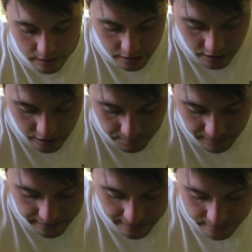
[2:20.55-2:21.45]

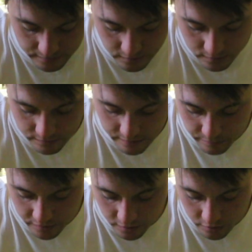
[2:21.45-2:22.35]
Again, there
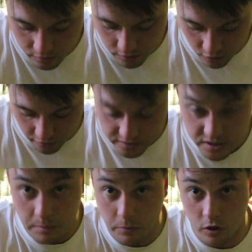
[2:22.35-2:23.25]
we go, lights
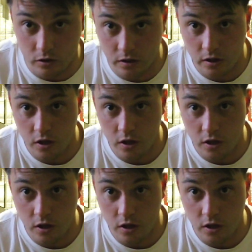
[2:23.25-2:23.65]
come on,